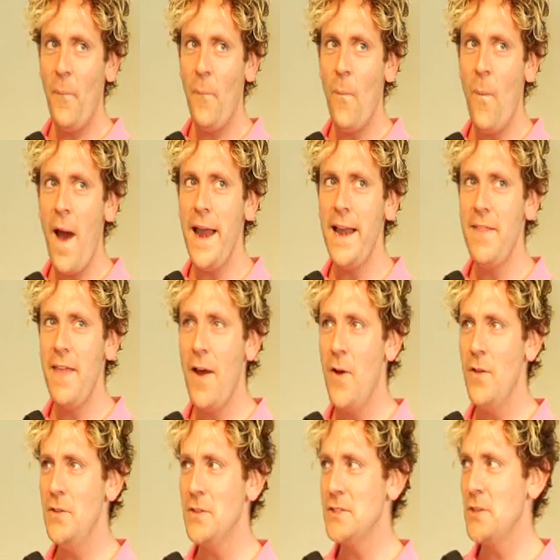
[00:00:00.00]
Why do they
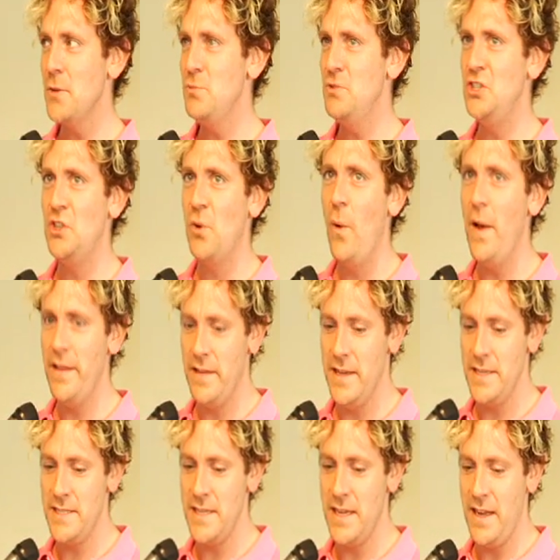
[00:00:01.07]
all look so
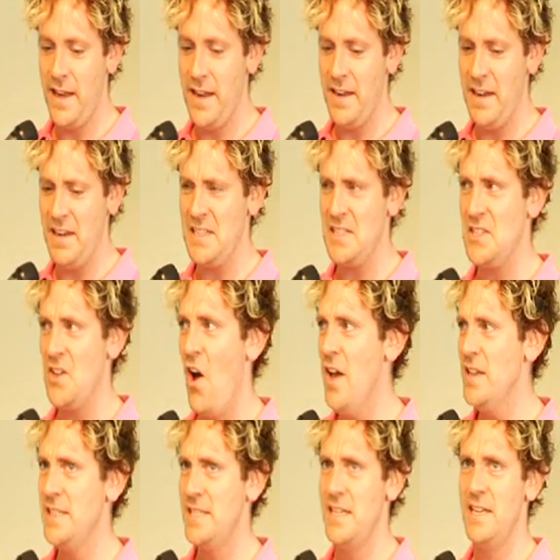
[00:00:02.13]
joyless and
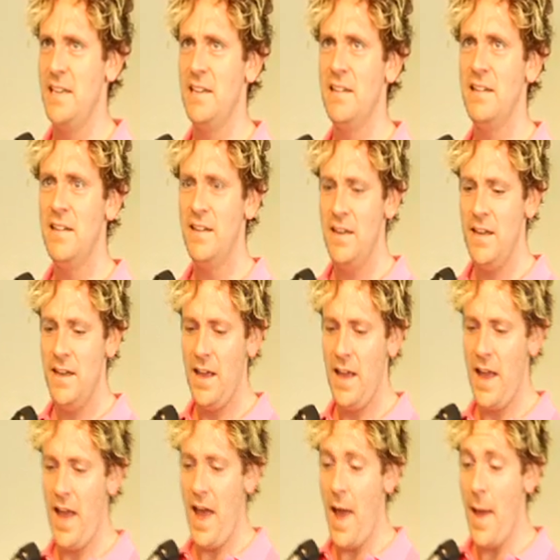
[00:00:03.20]
exhausted?
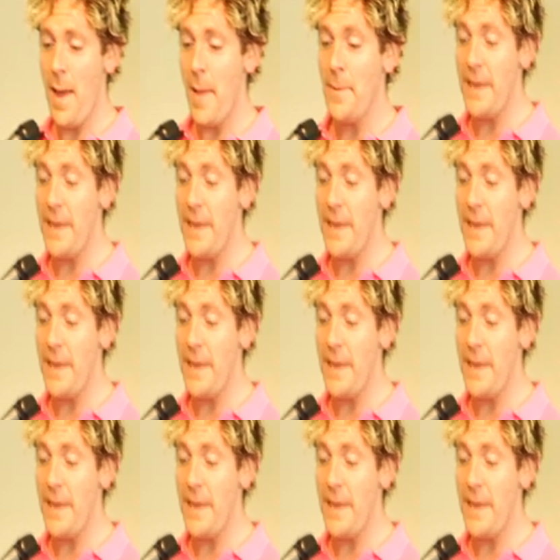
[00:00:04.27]
I